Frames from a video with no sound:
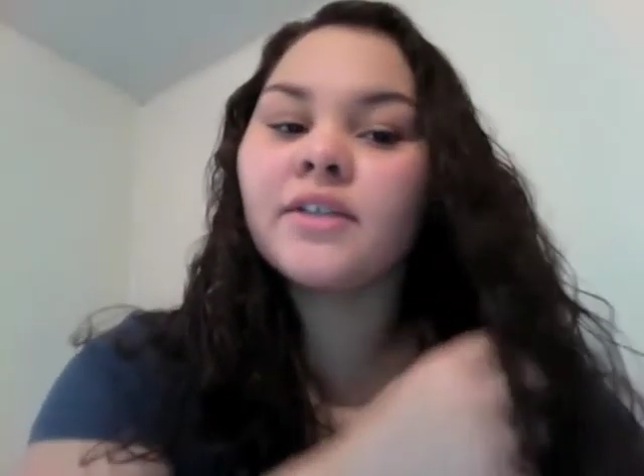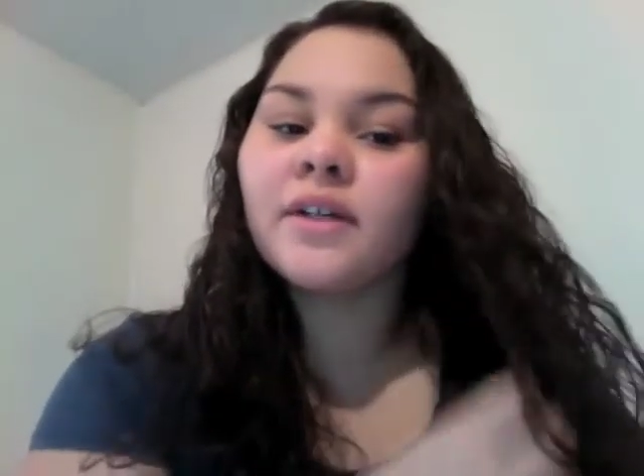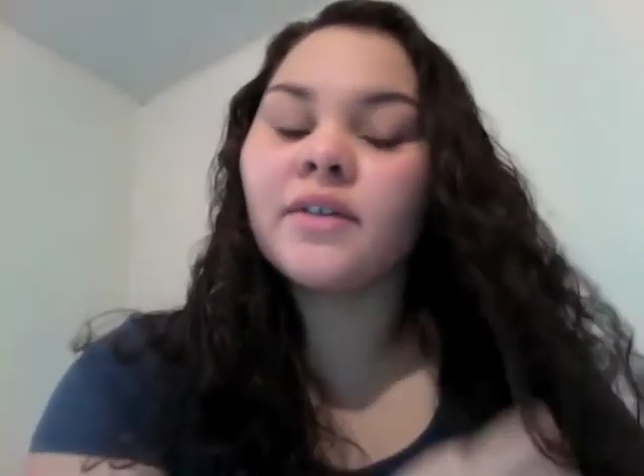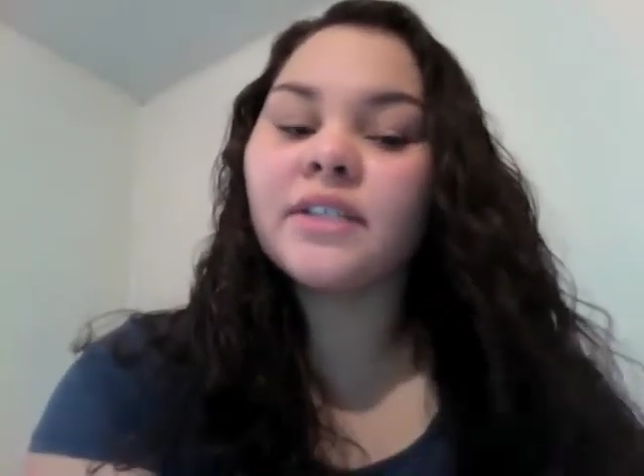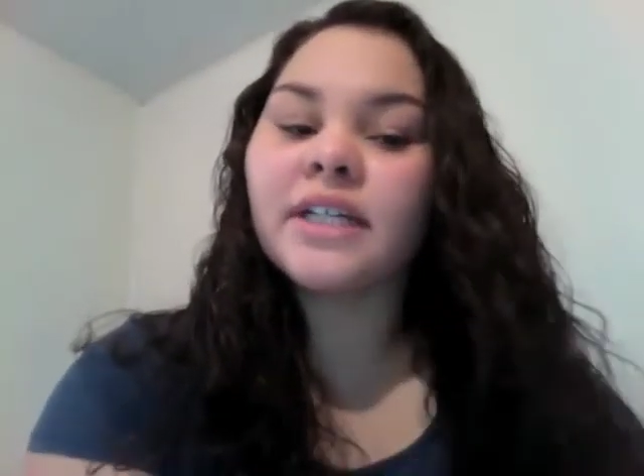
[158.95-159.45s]
so I
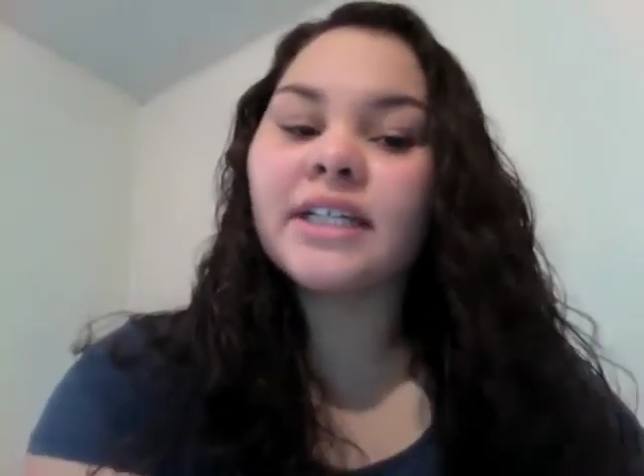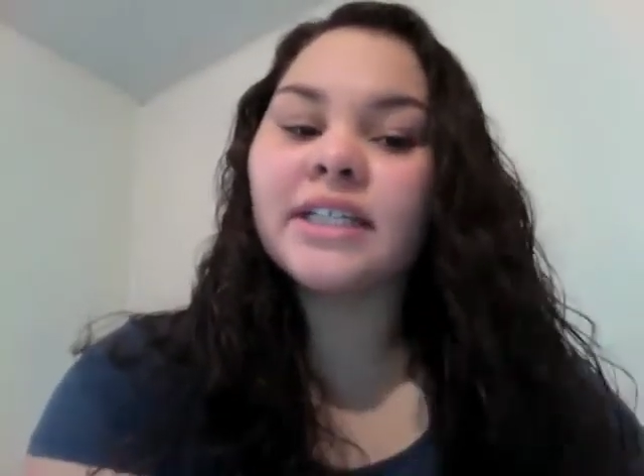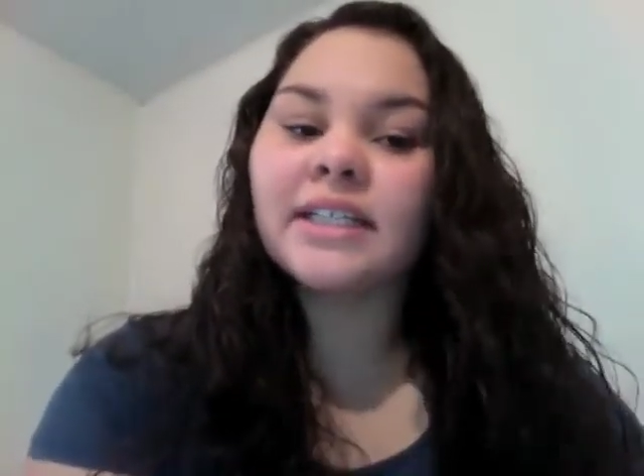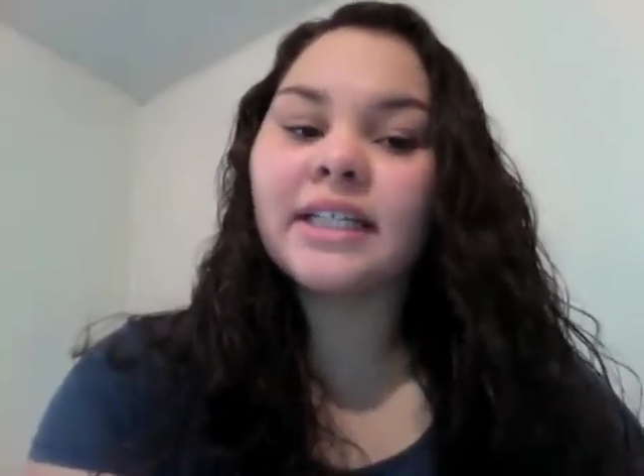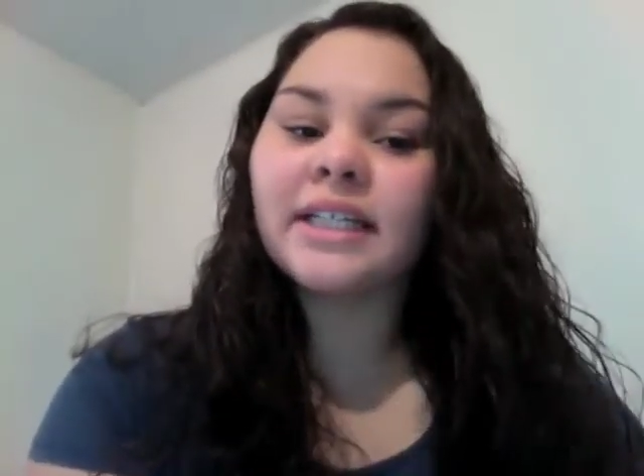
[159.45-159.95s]
don't say I
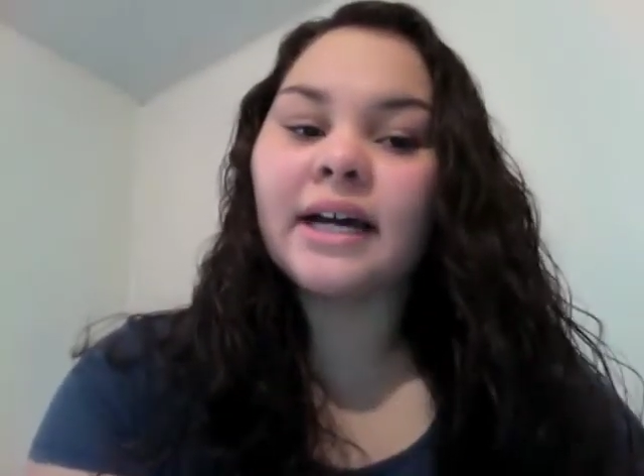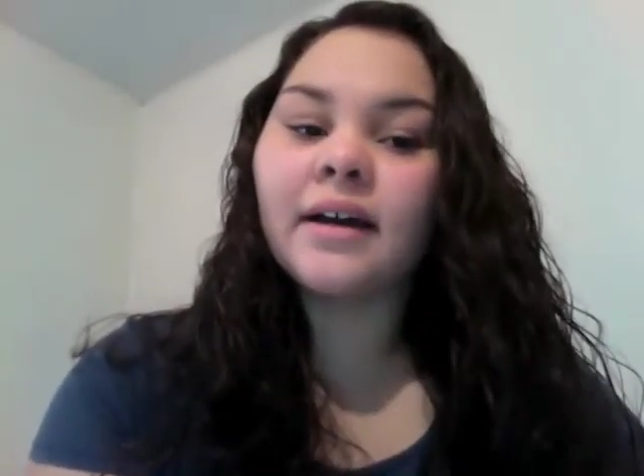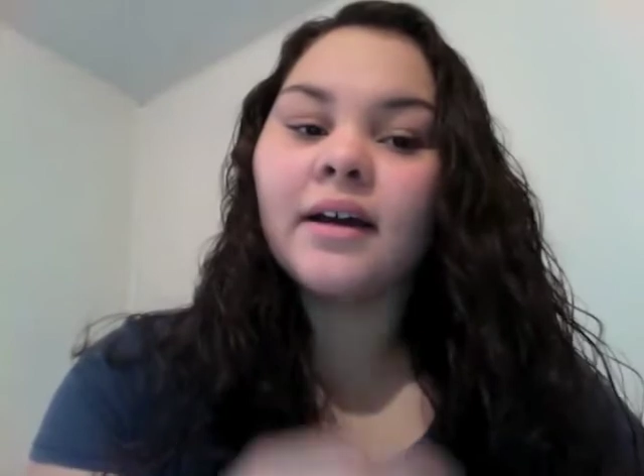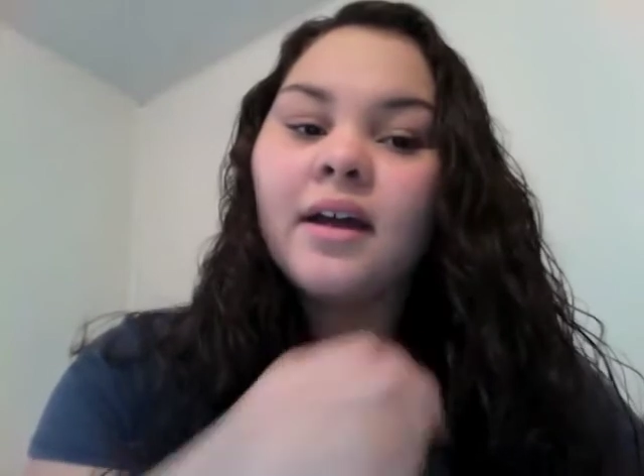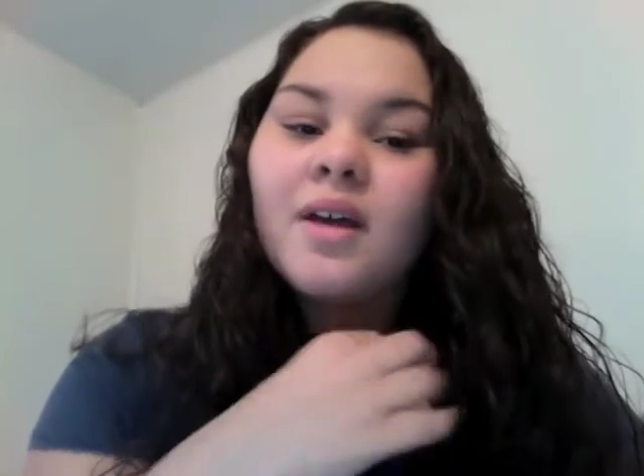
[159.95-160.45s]
dislike that,
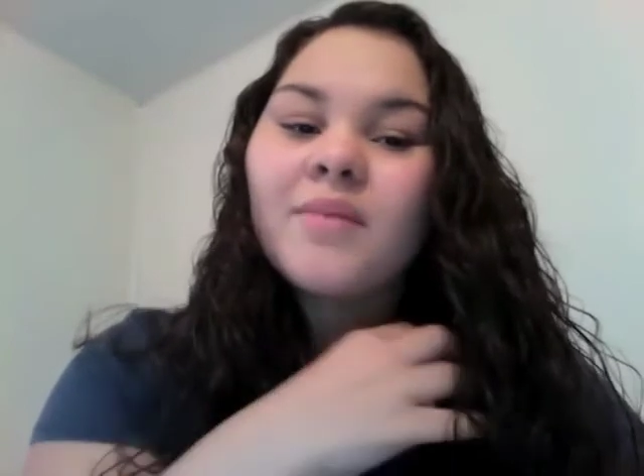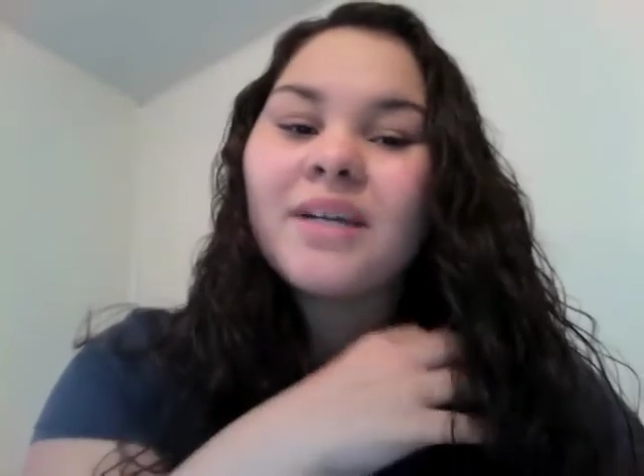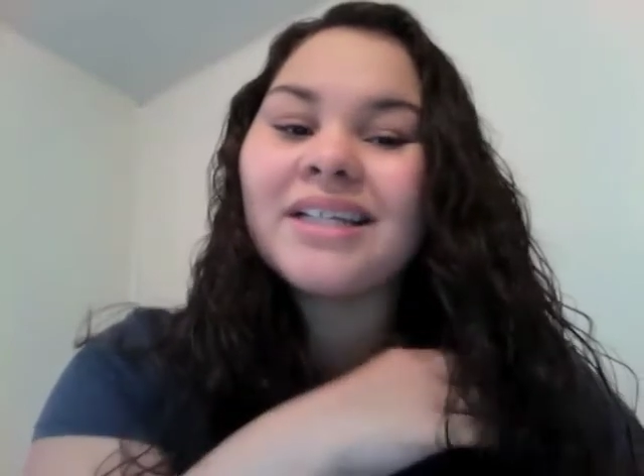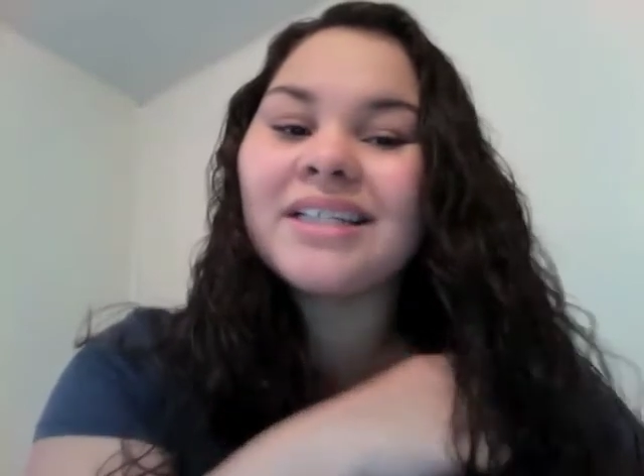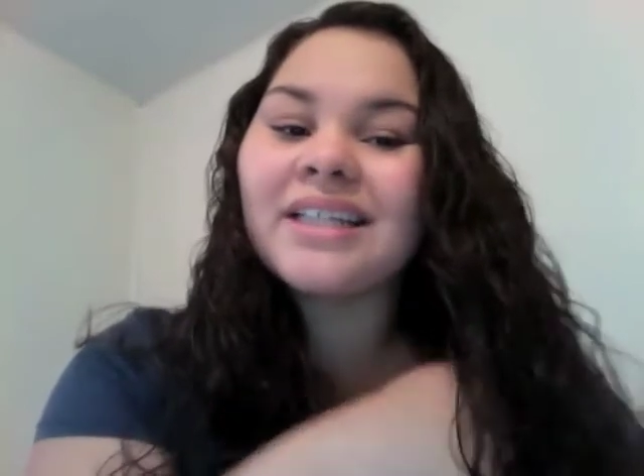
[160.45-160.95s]
but
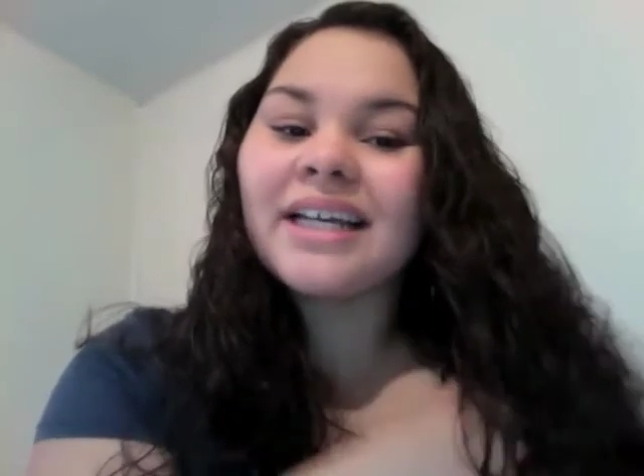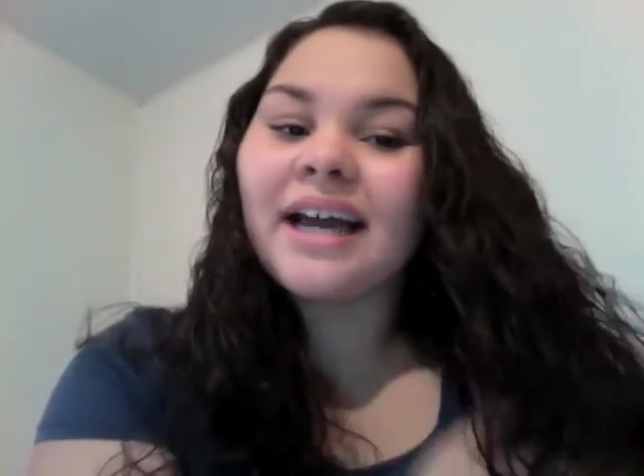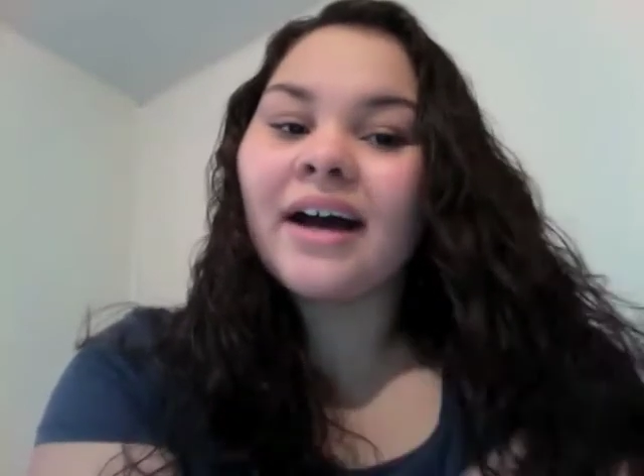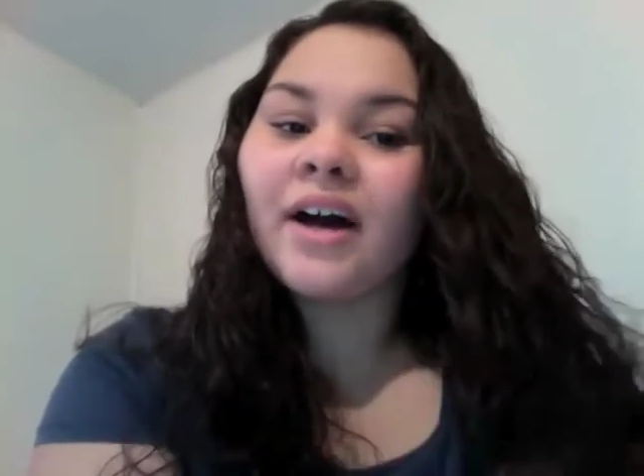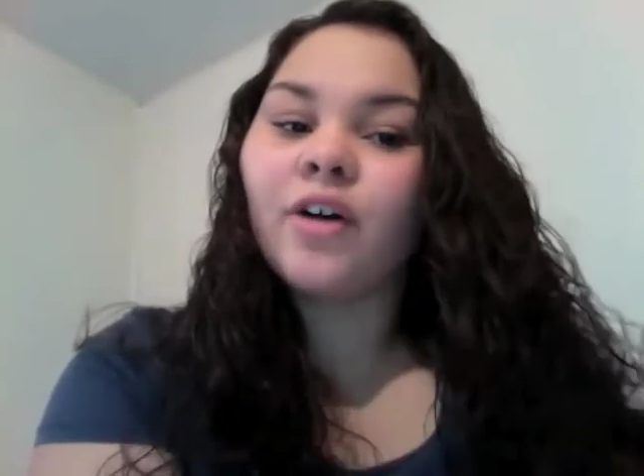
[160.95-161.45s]
I dislike
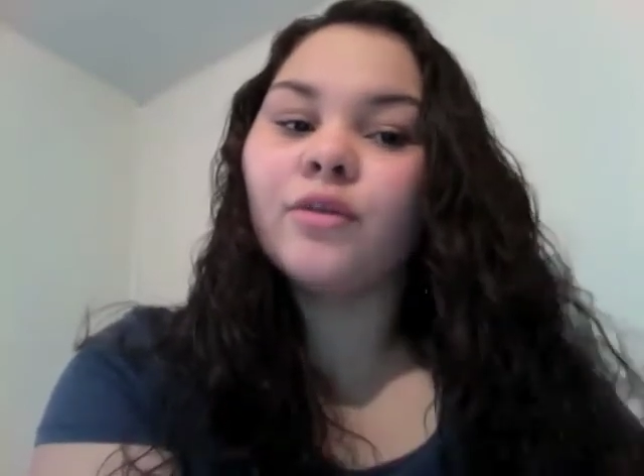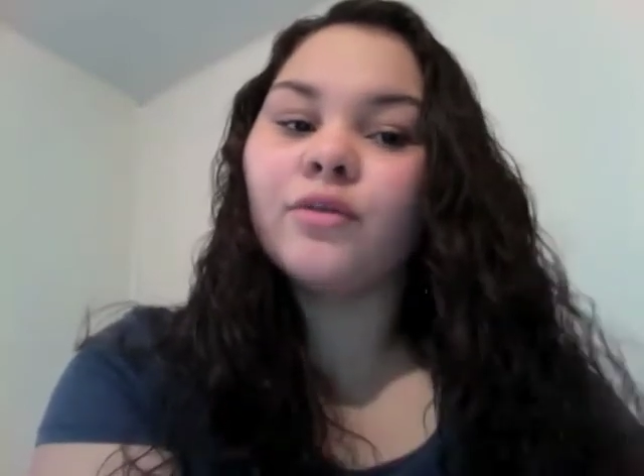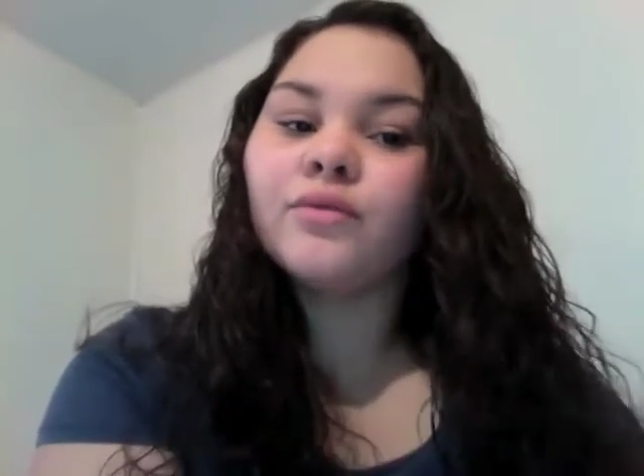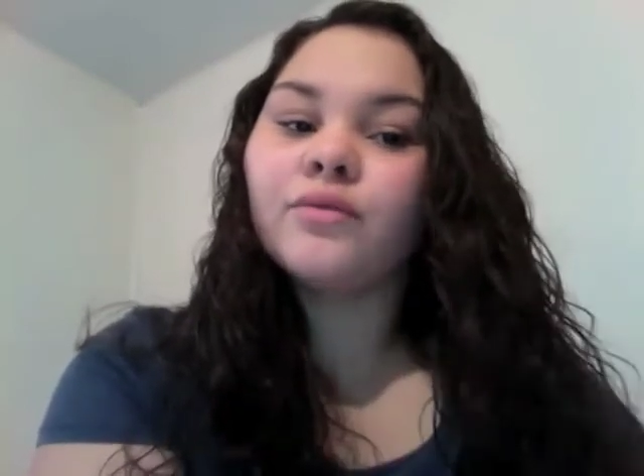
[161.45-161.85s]
how,